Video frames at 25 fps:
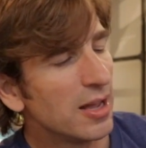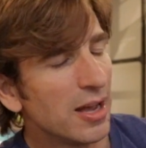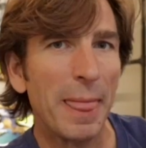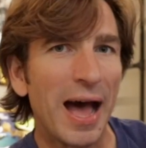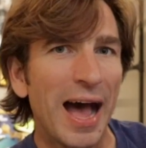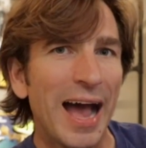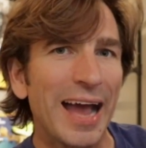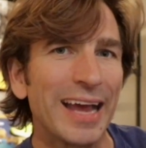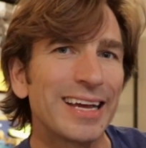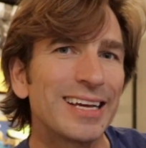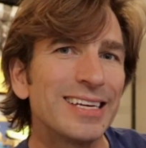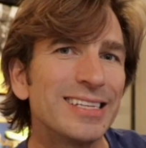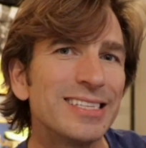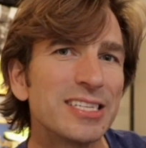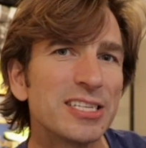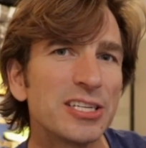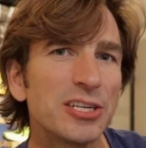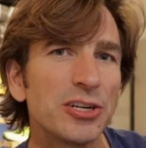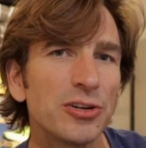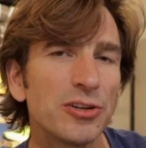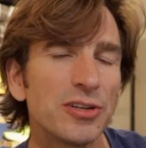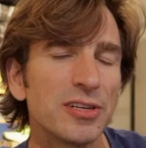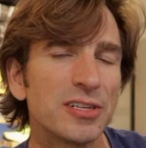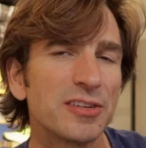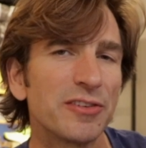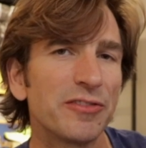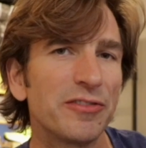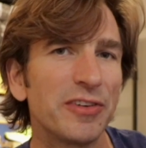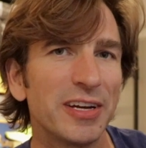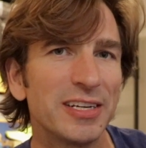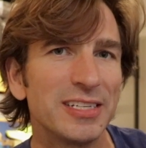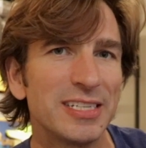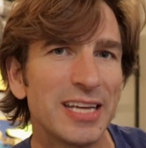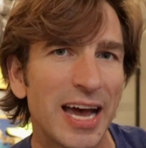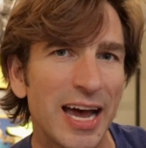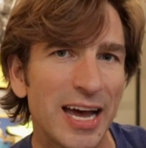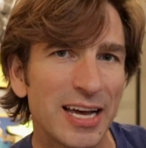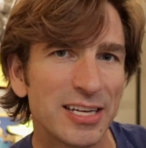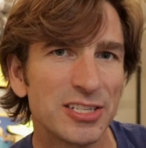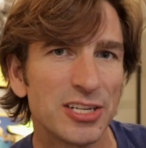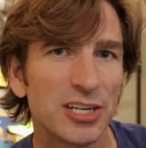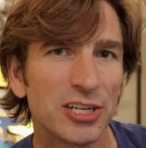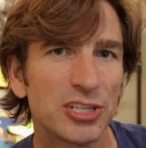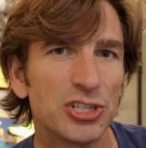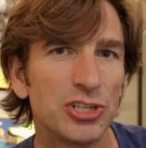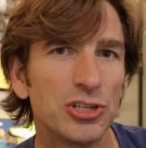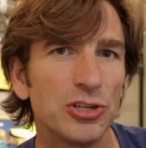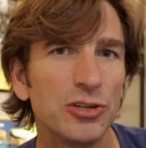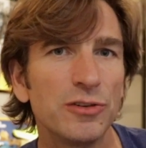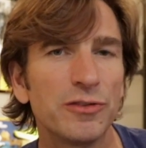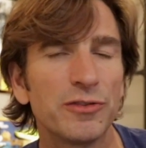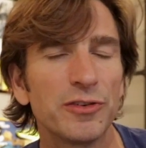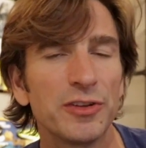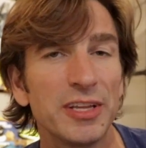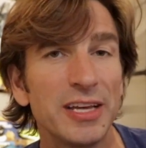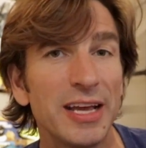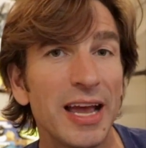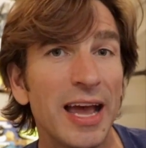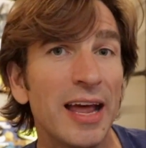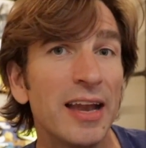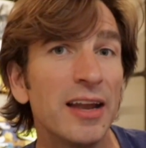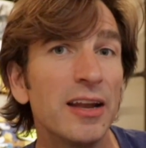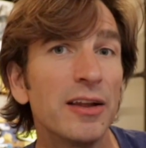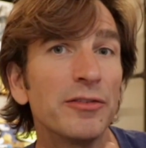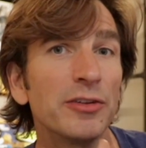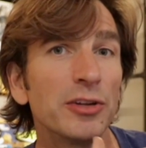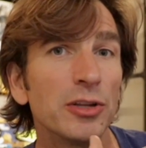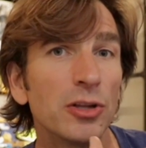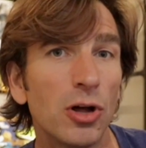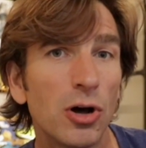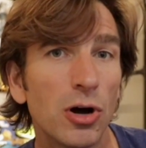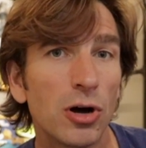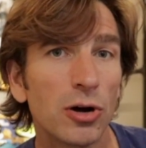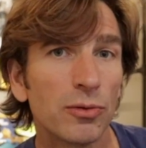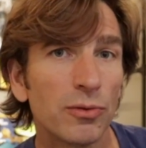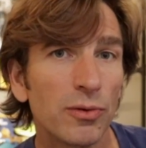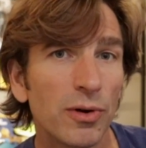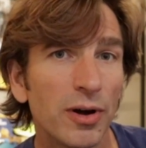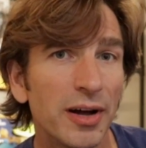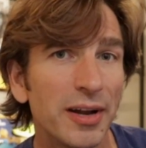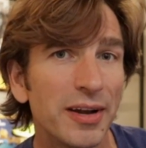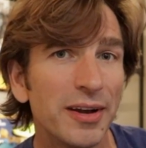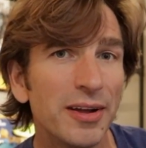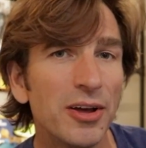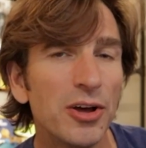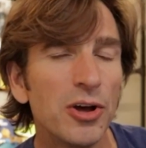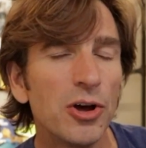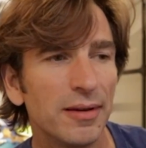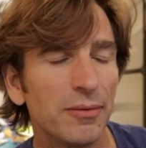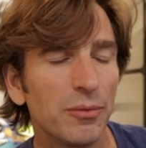I consider this a fantastic shoe for the end of a long run.